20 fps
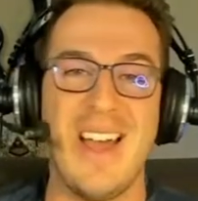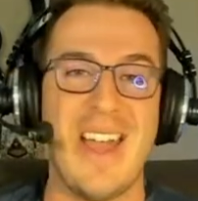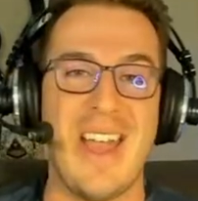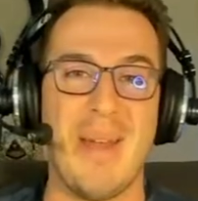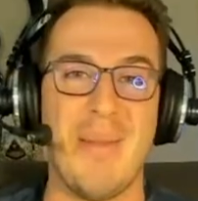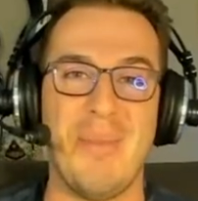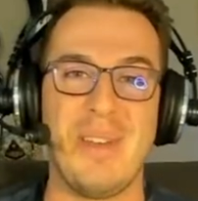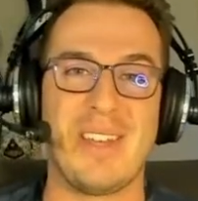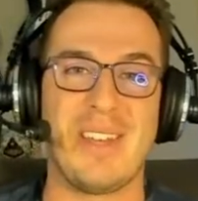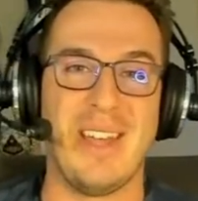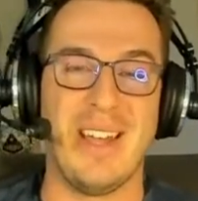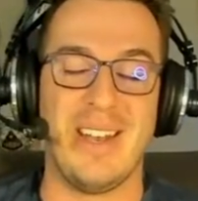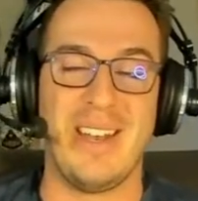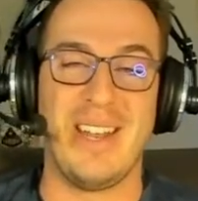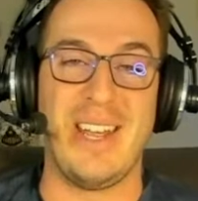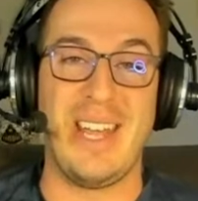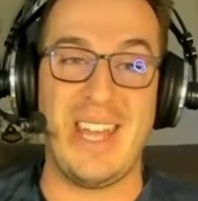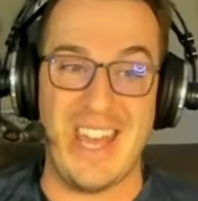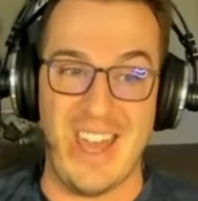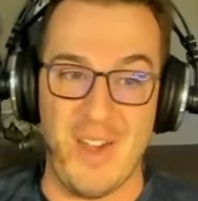And
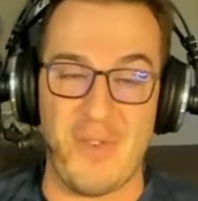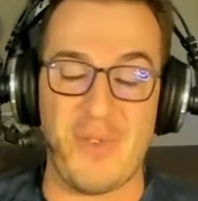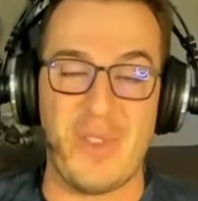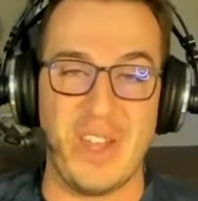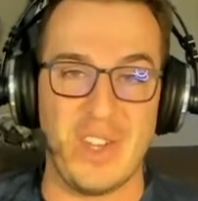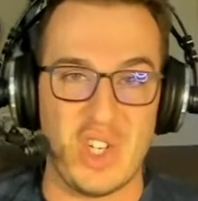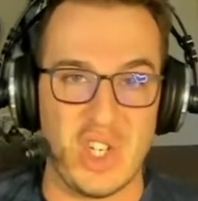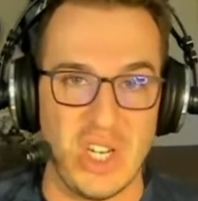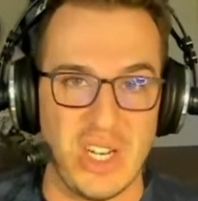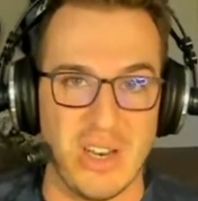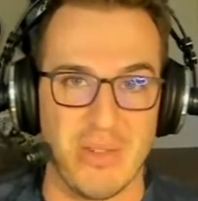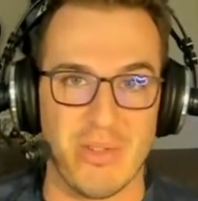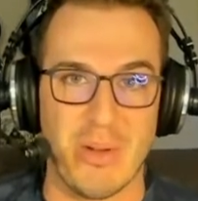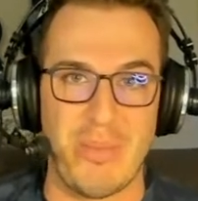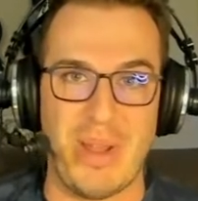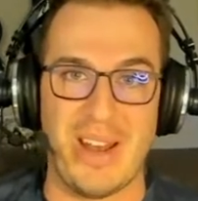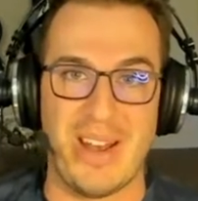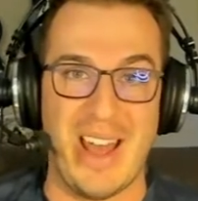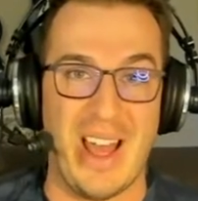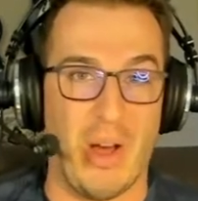if that she can
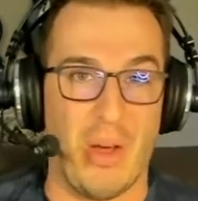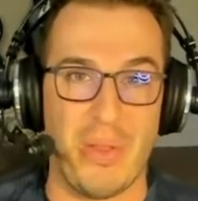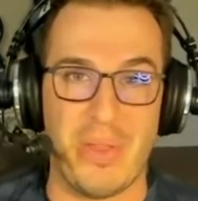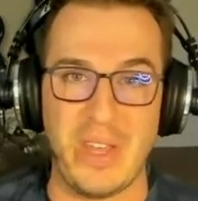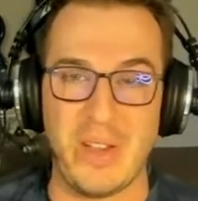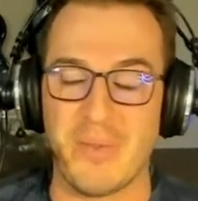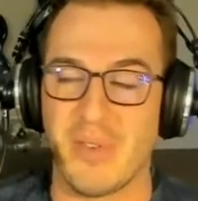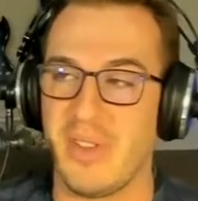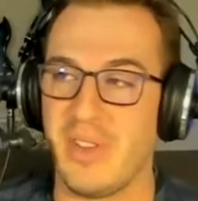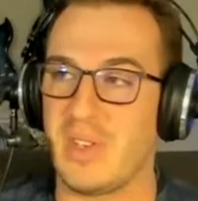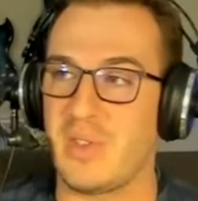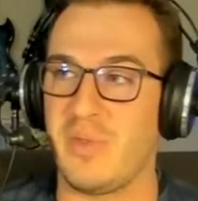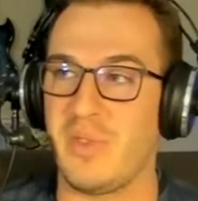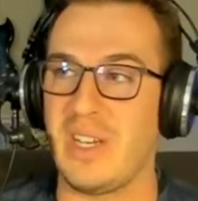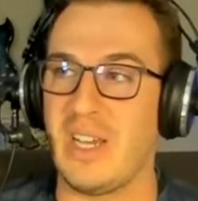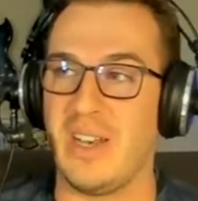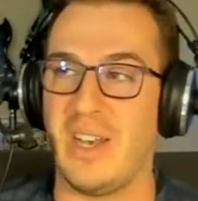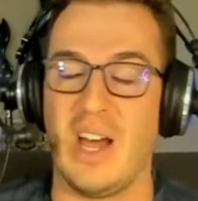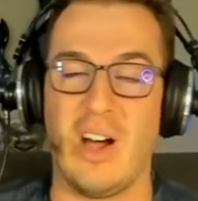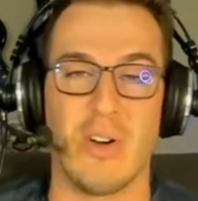remain healthy for this
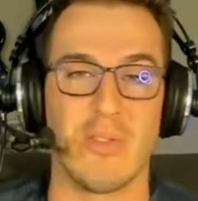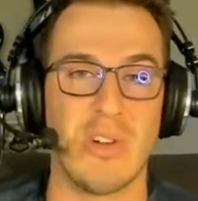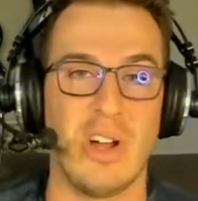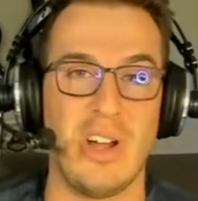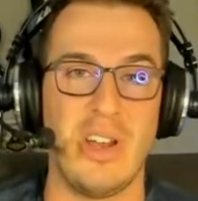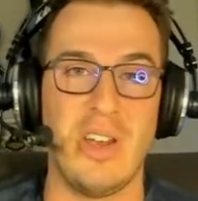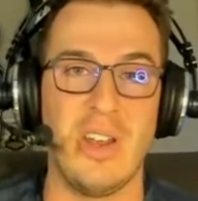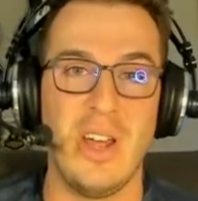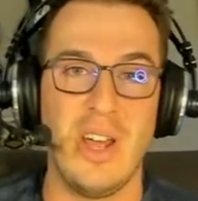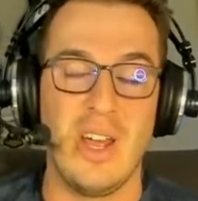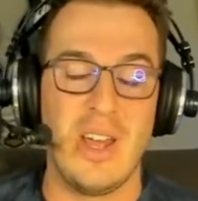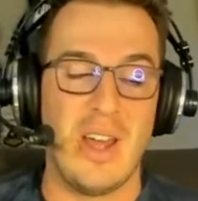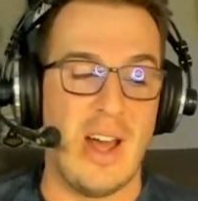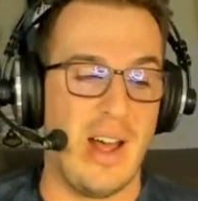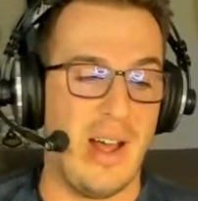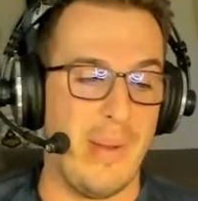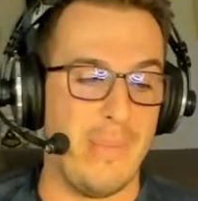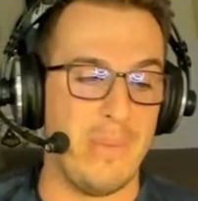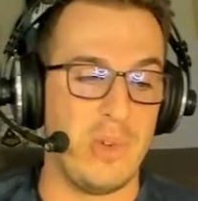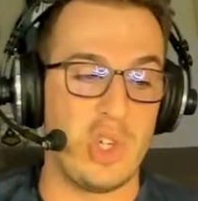VNL
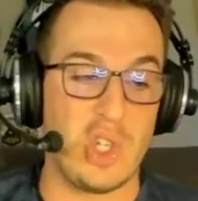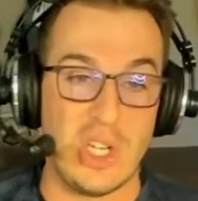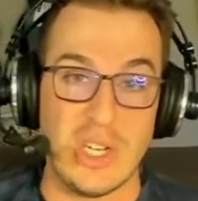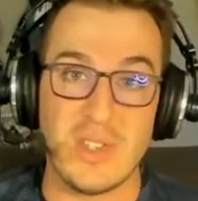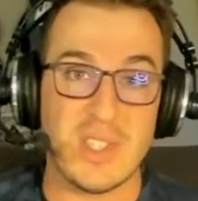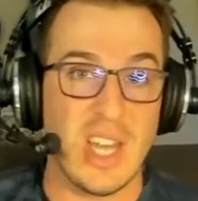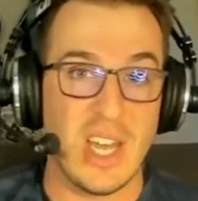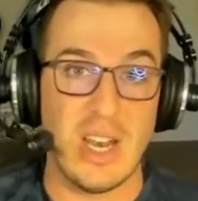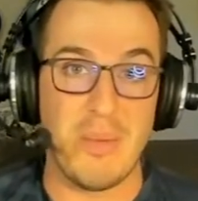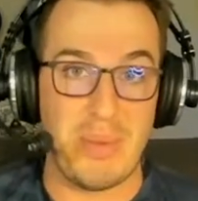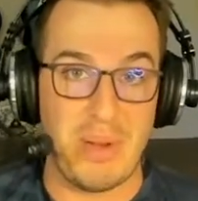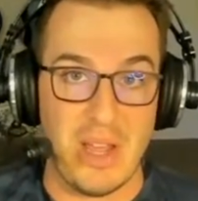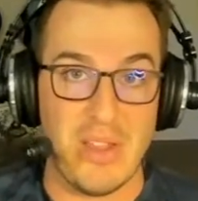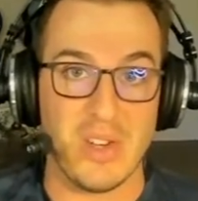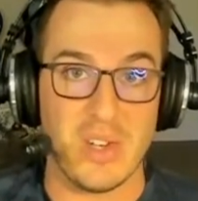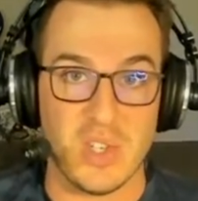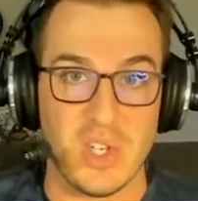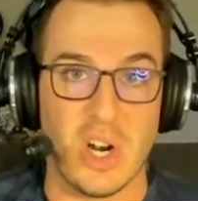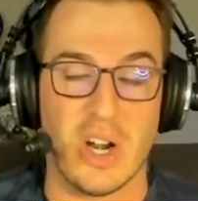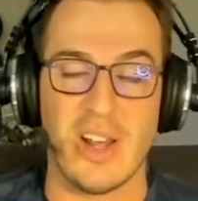run, she's going to be
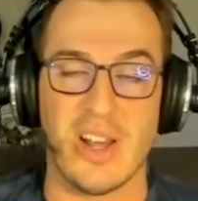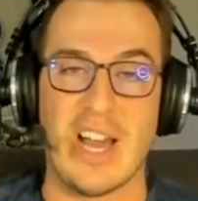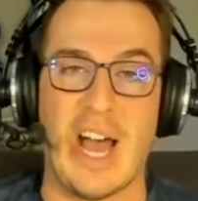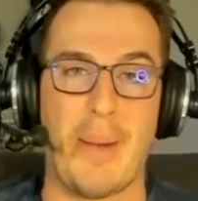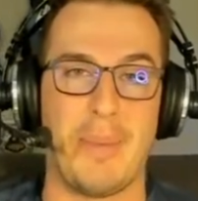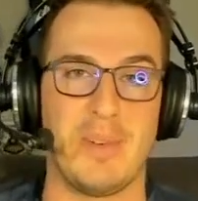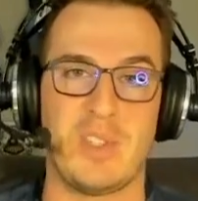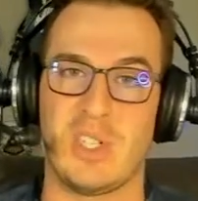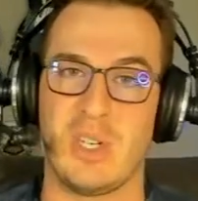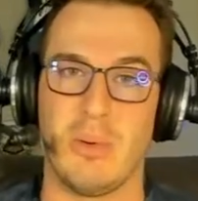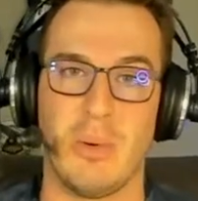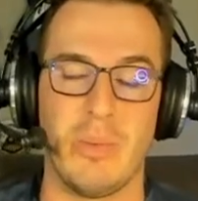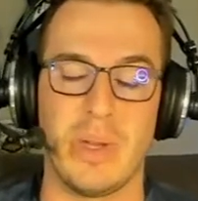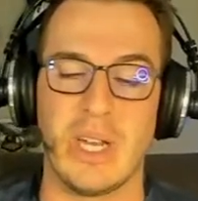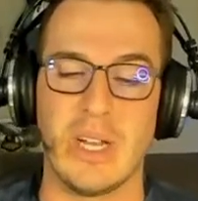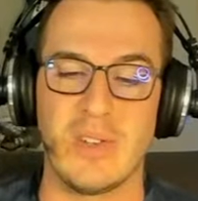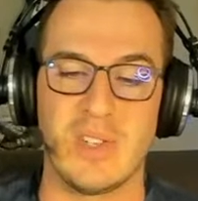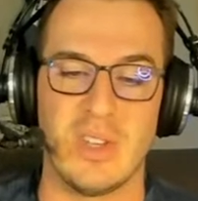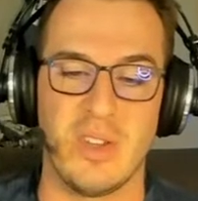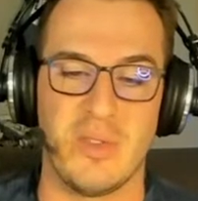the starting opposite when we
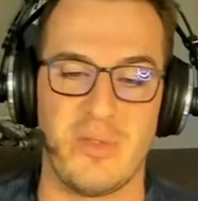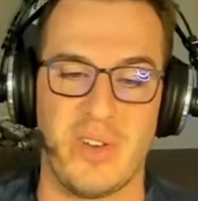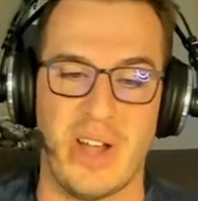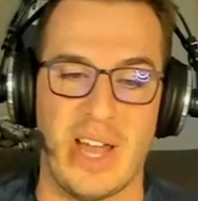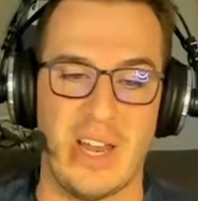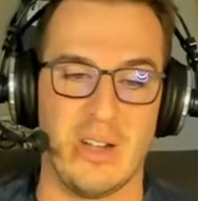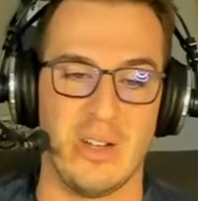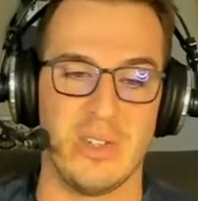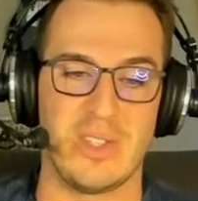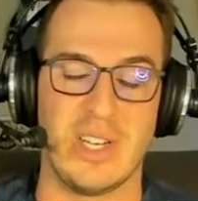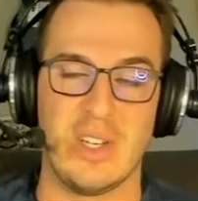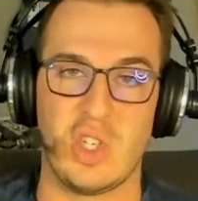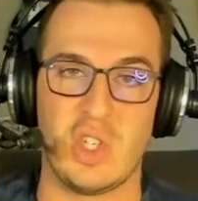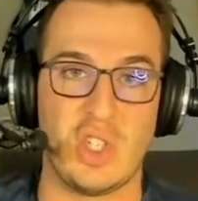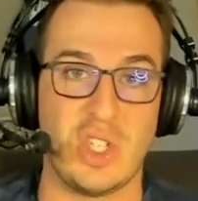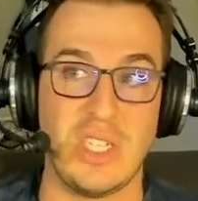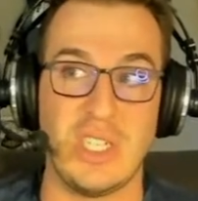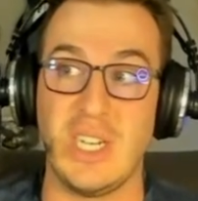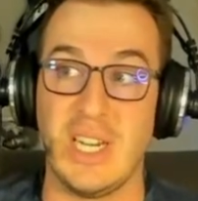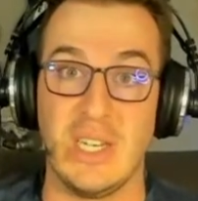get to the finals, and
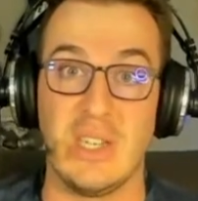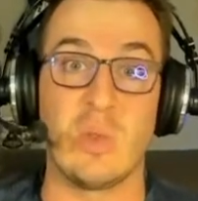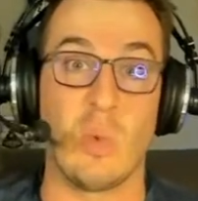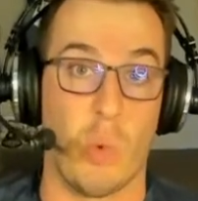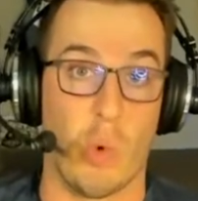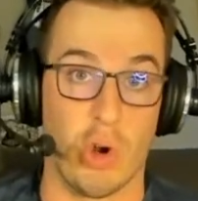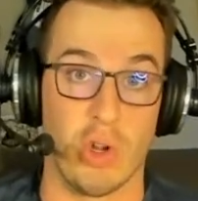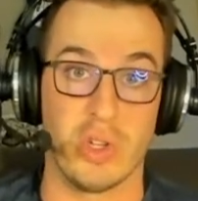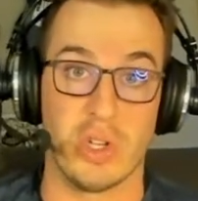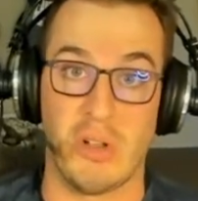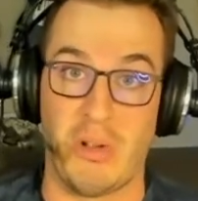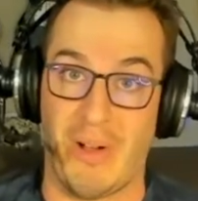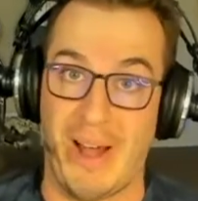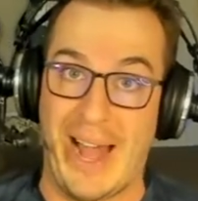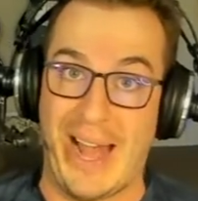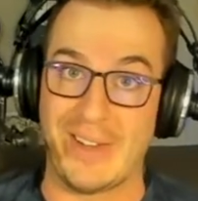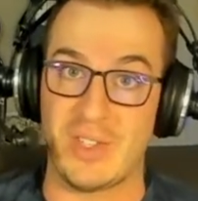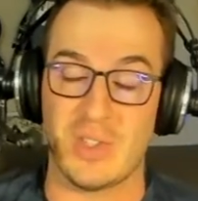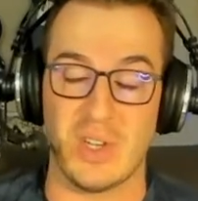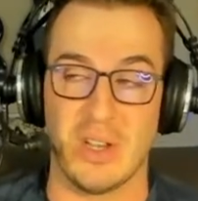she is
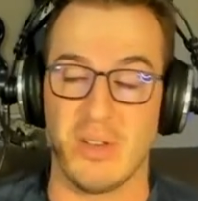world-class.